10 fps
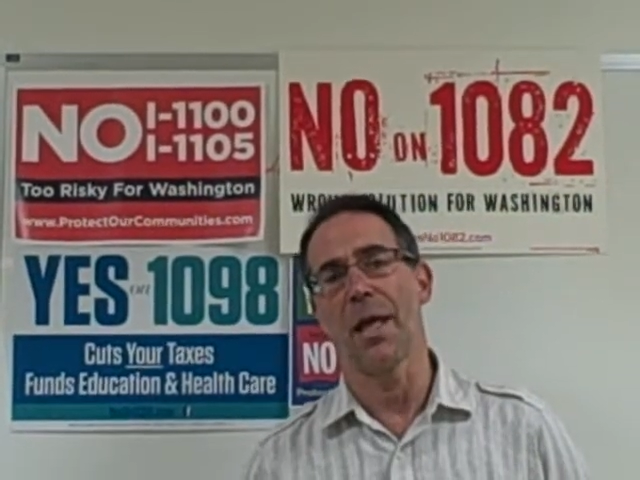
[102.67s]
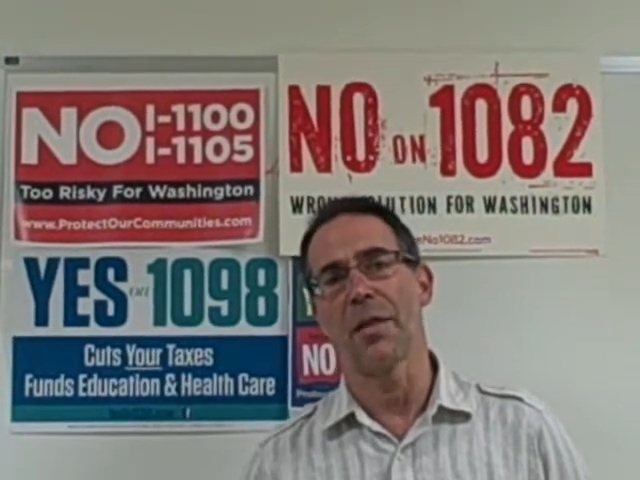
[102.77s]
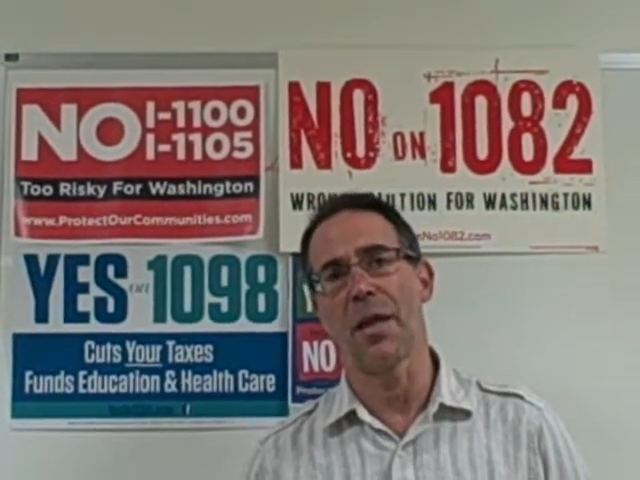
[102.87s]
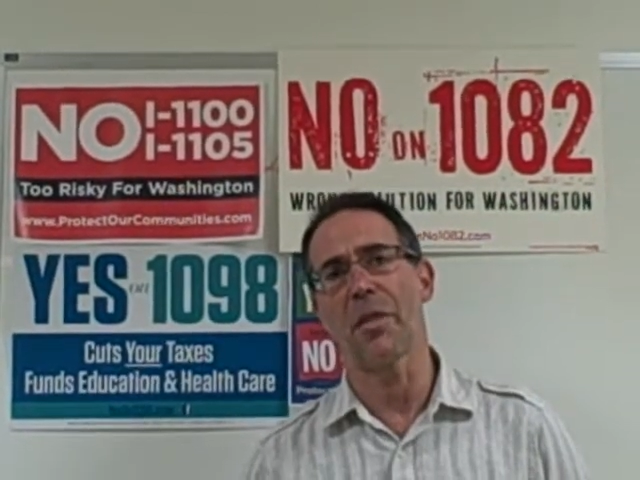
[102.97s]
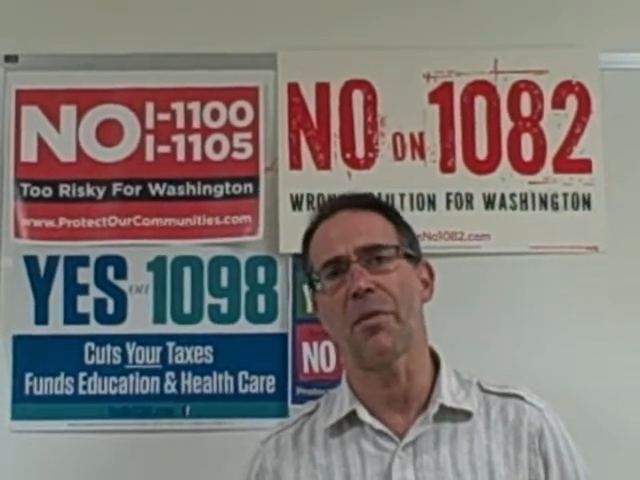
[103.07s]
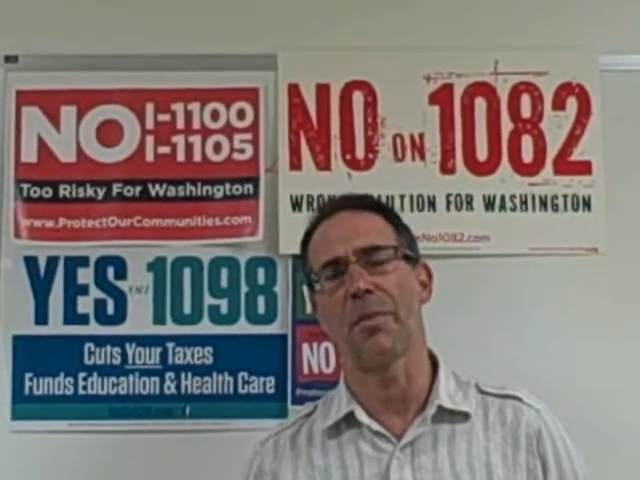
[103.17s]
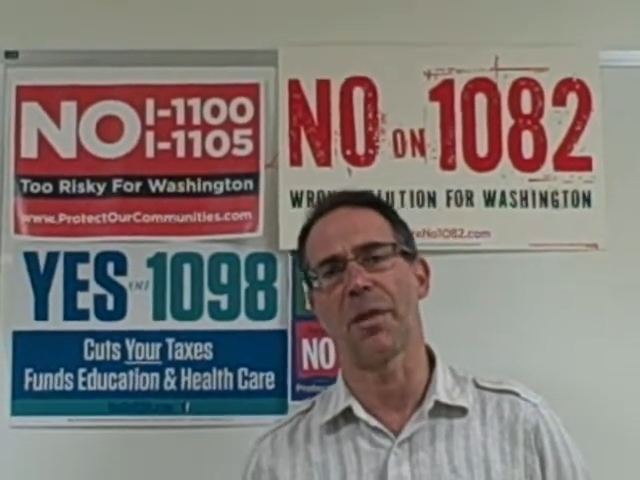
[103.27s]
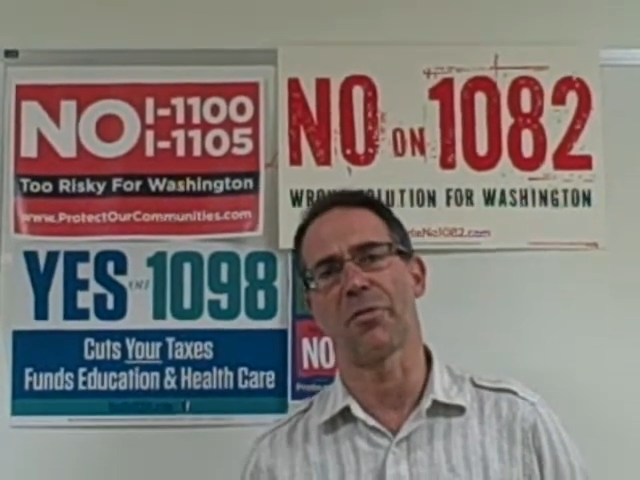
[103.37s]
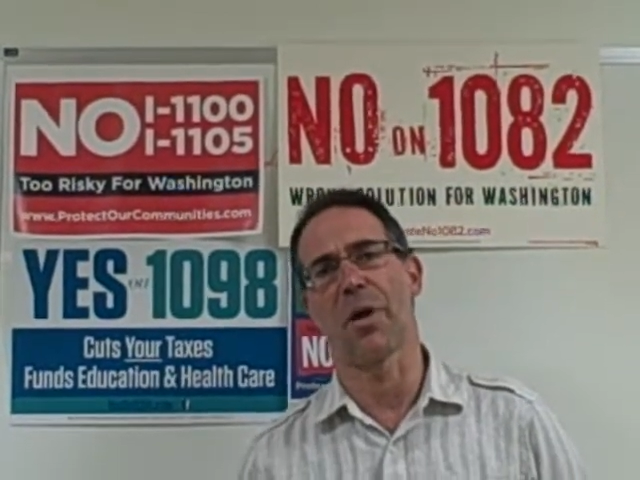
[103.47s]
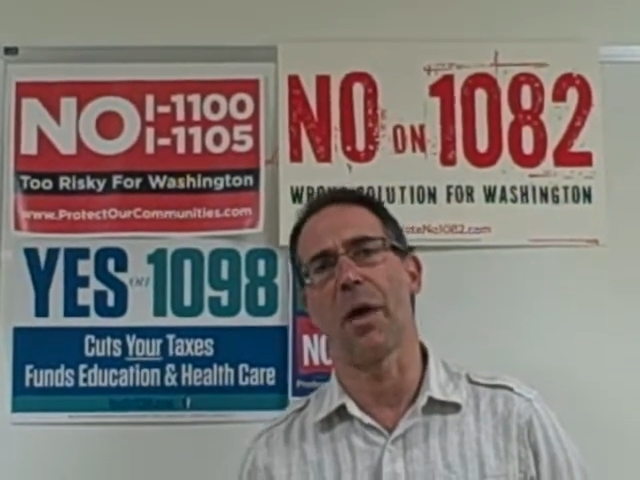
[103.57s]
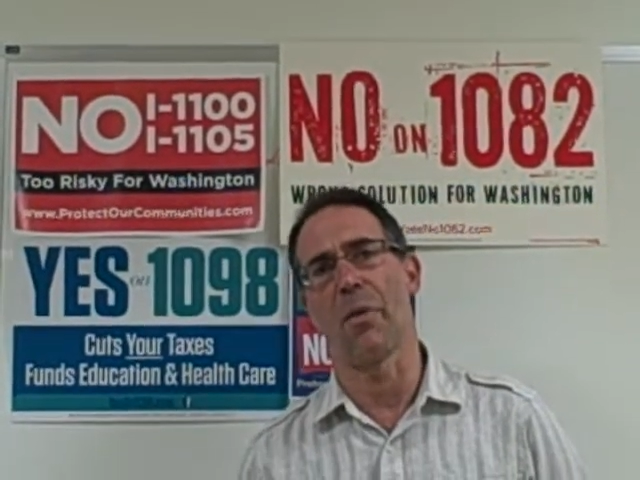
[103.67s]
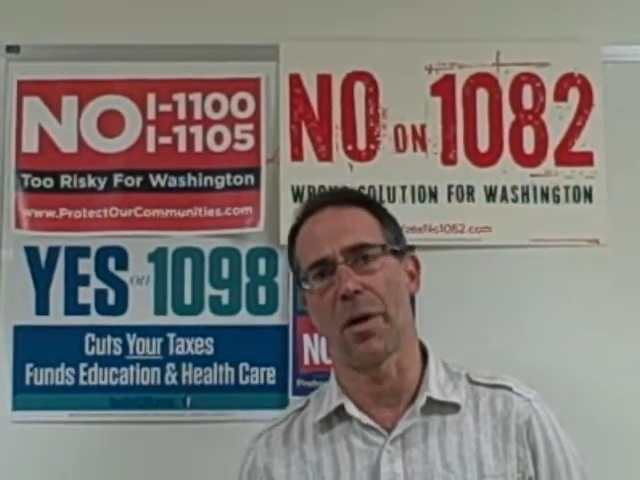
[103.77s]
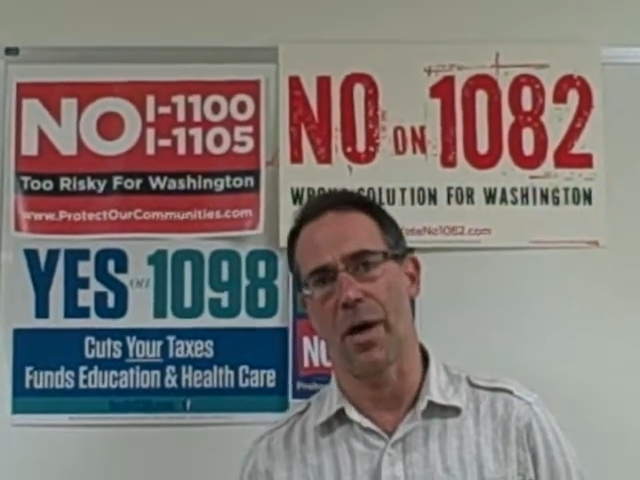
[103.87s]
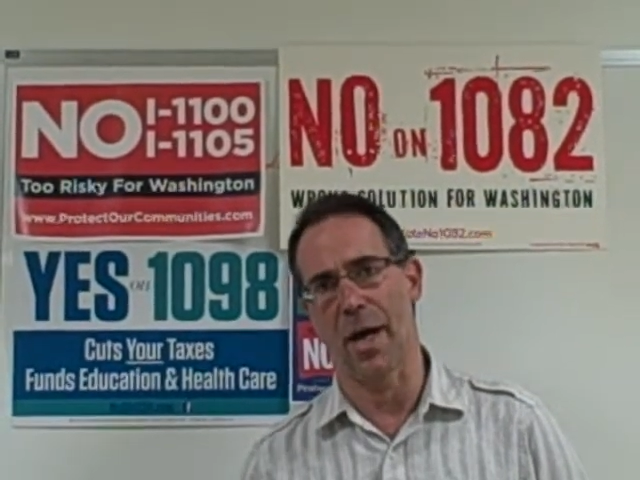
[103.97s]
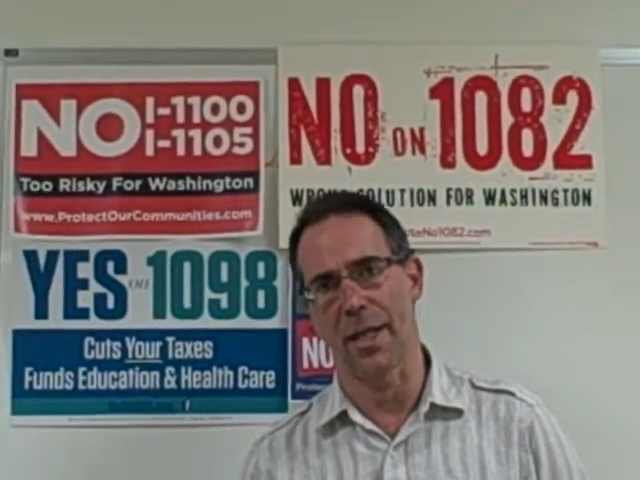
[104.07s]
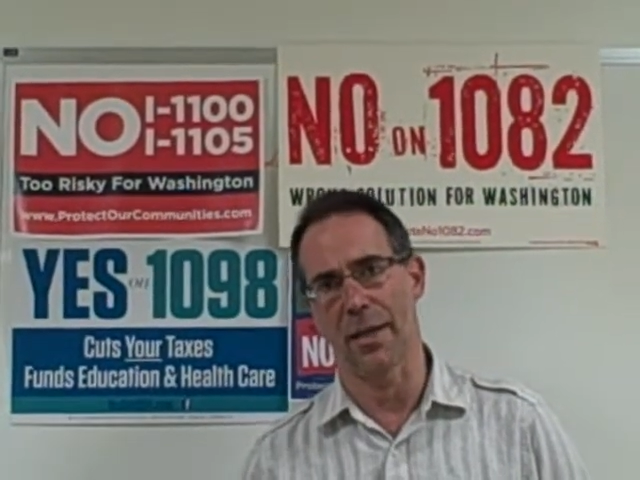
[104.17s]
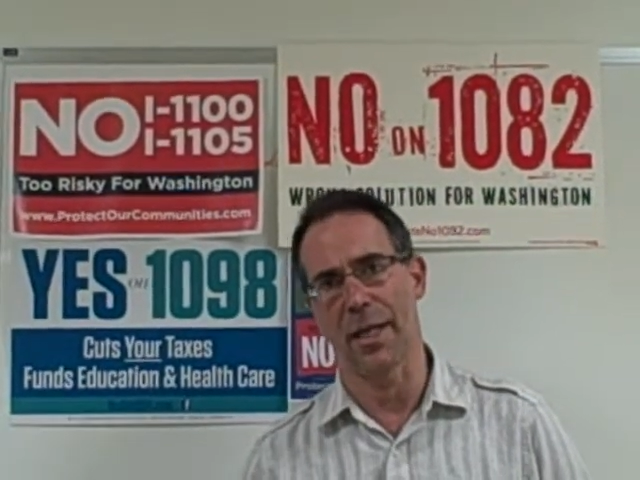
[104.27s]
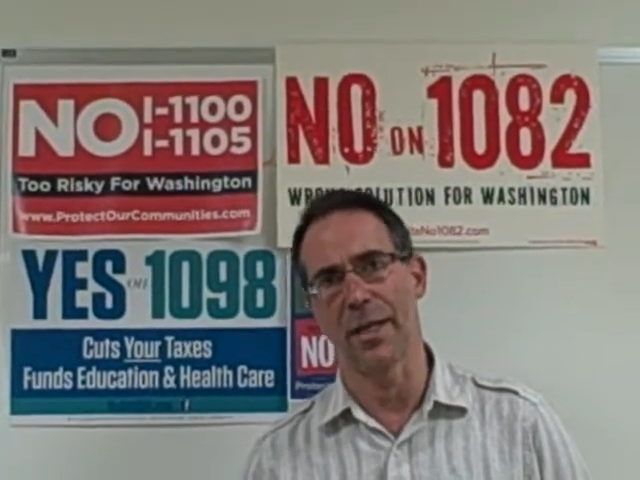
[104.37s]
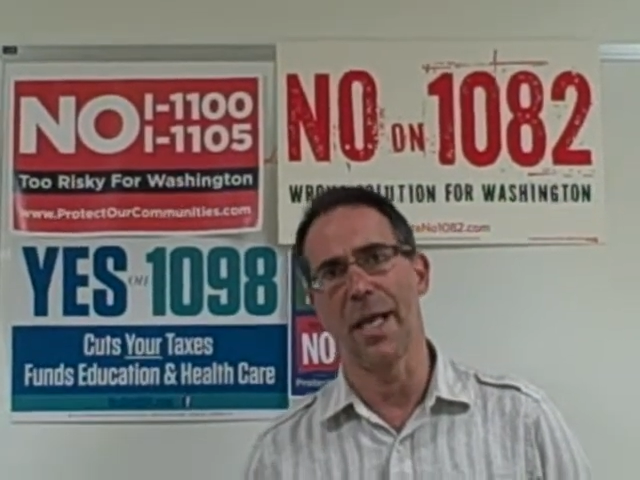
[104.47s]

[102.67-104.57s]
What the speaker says: The other measure I want to highlight